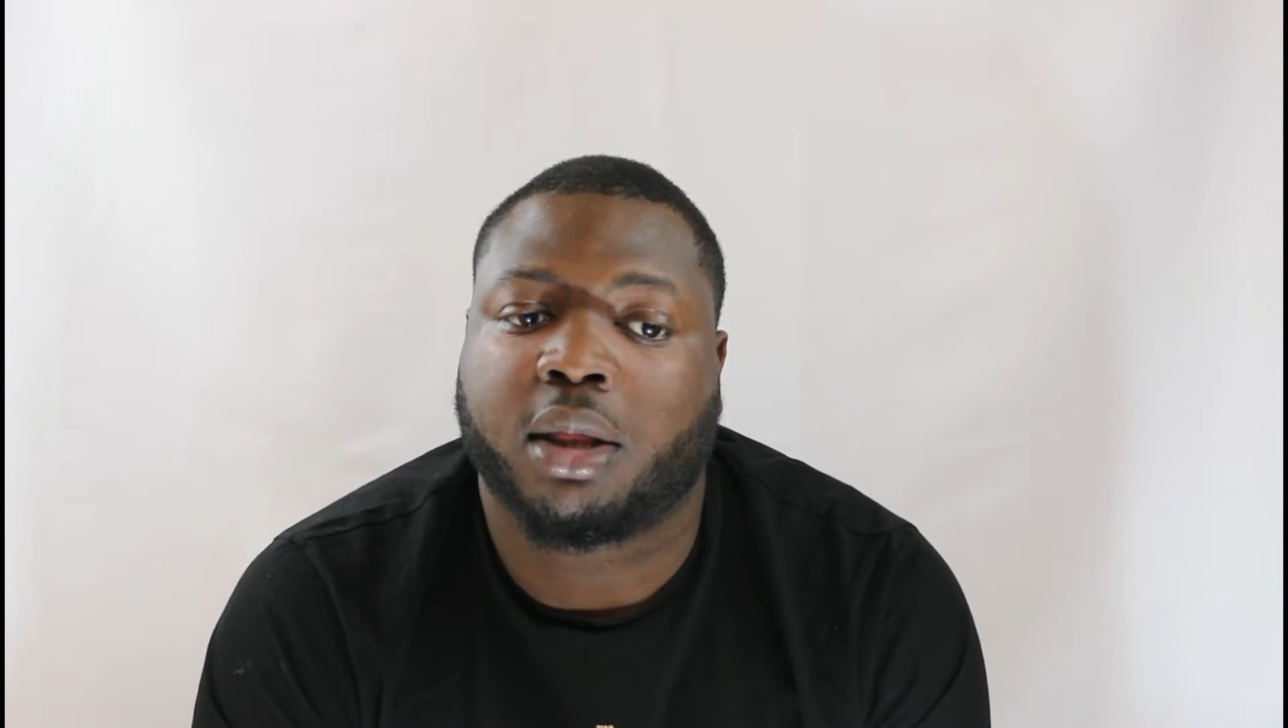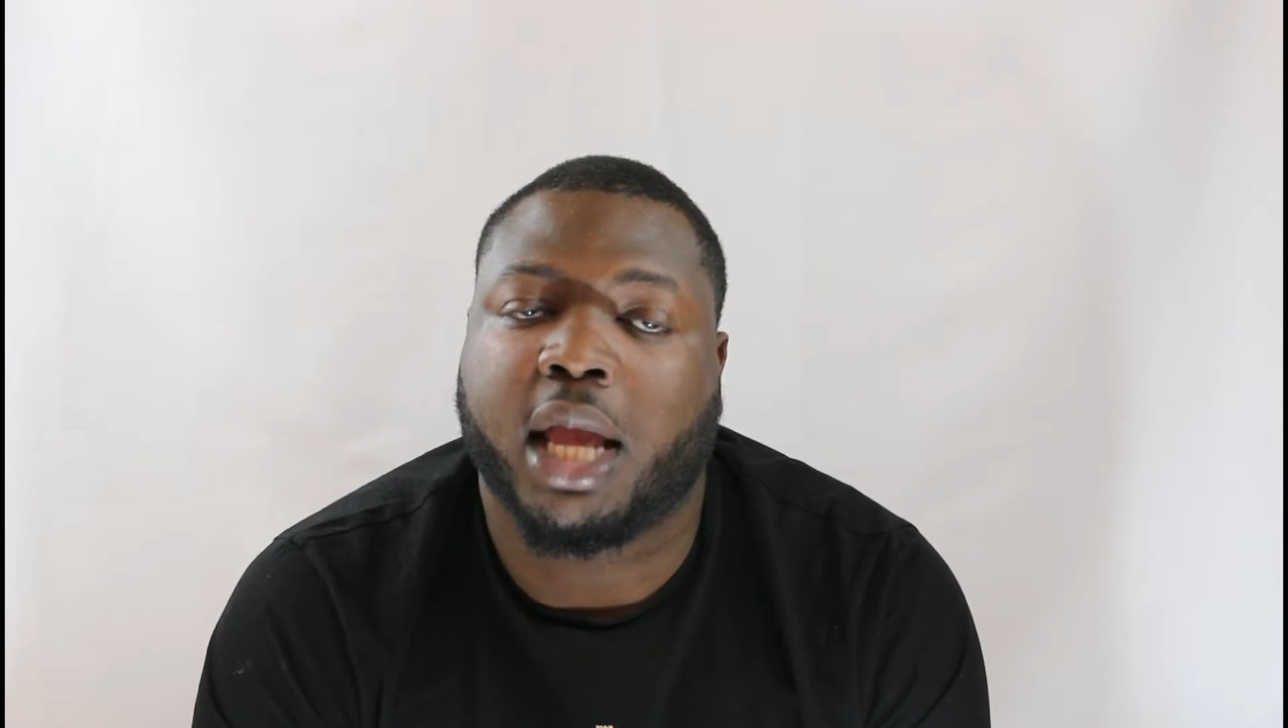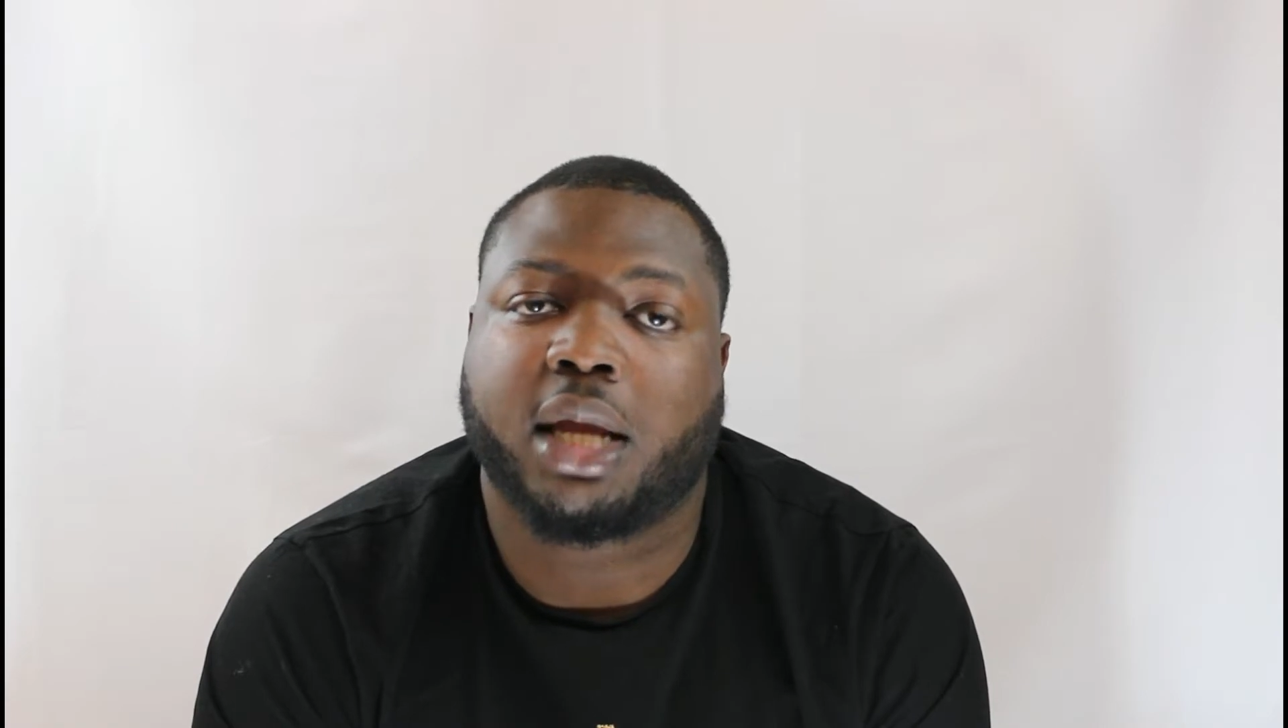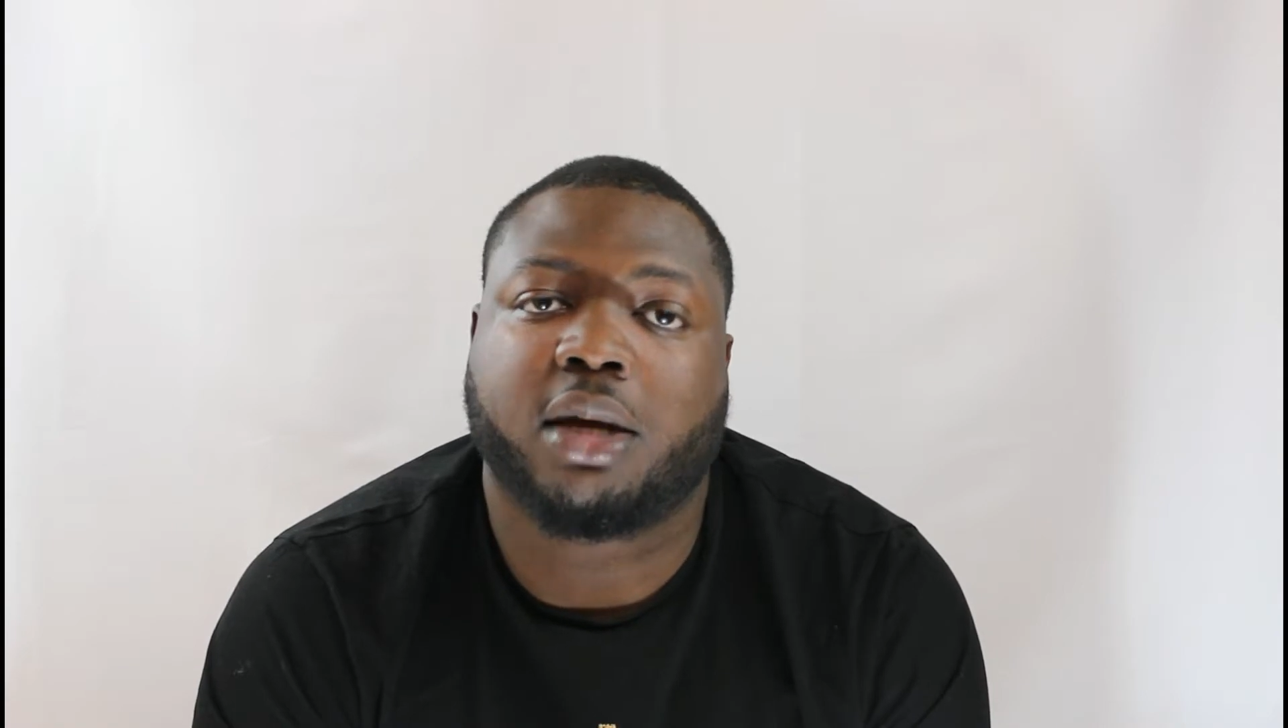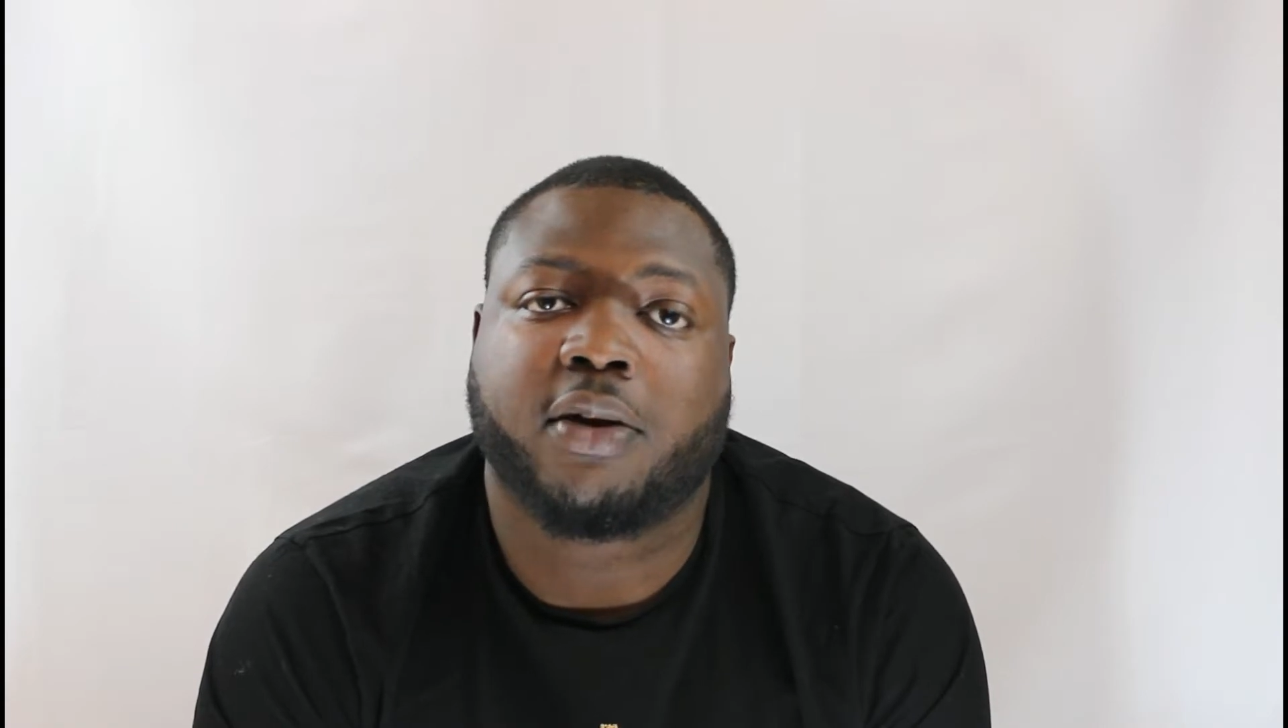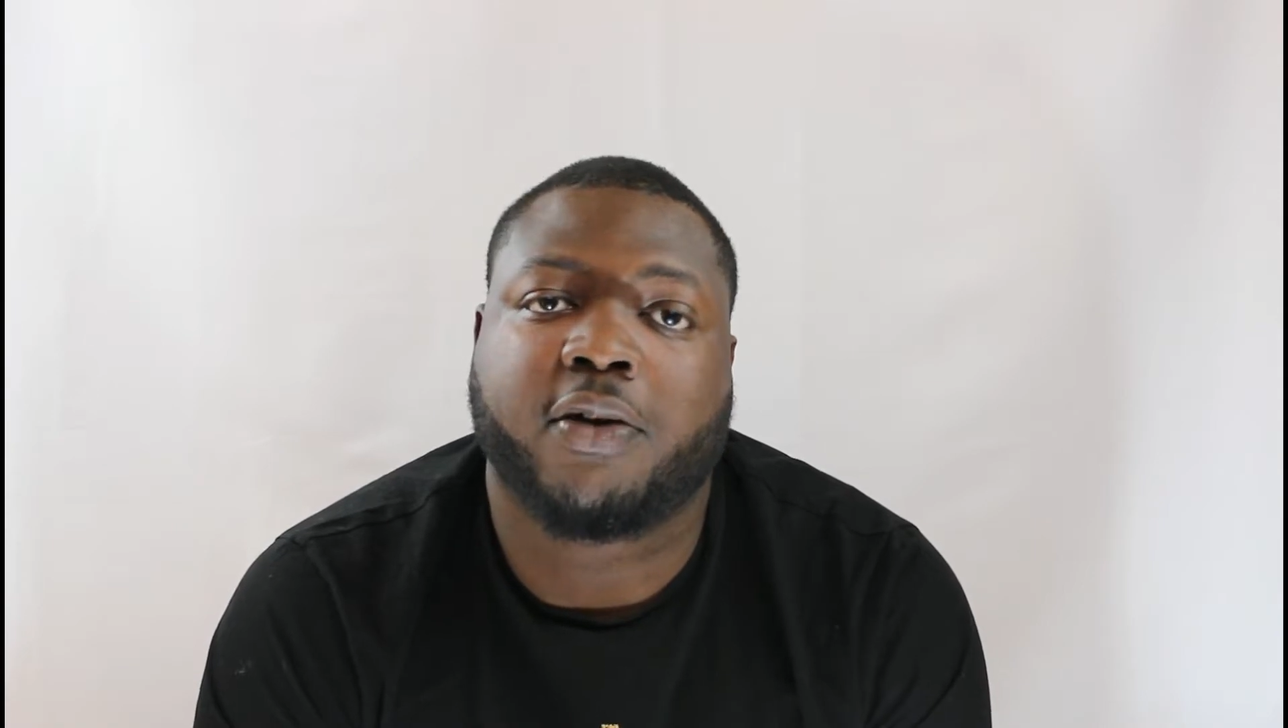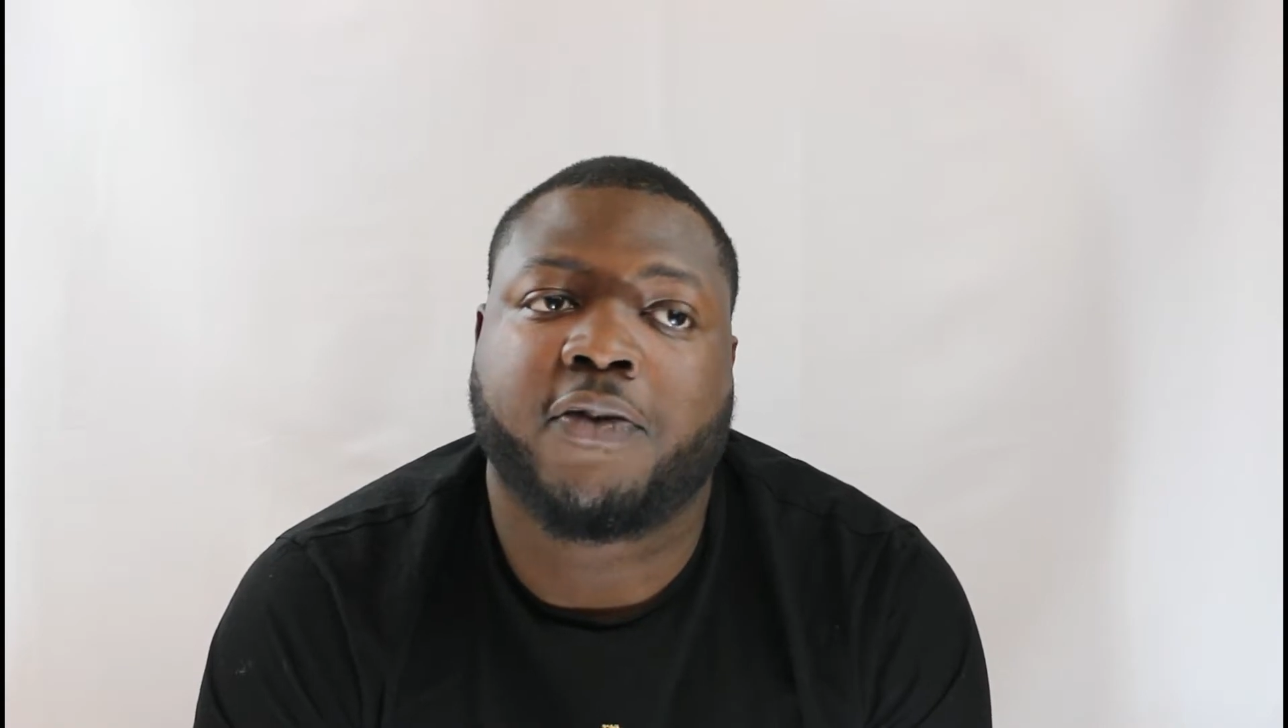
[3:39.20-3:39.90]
Thank you